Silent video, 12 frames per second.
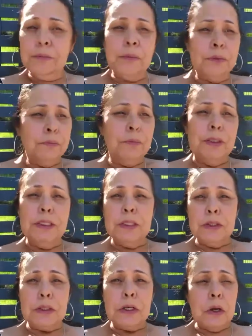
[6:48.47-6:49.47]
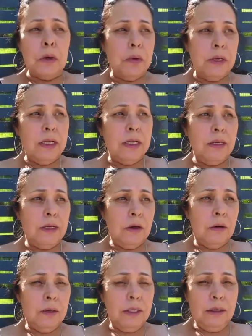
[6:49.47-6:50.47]
I've been just going and
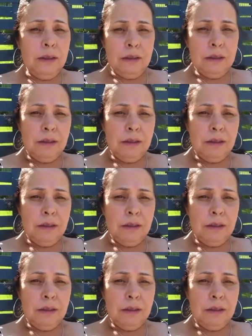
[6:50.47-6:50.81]
going.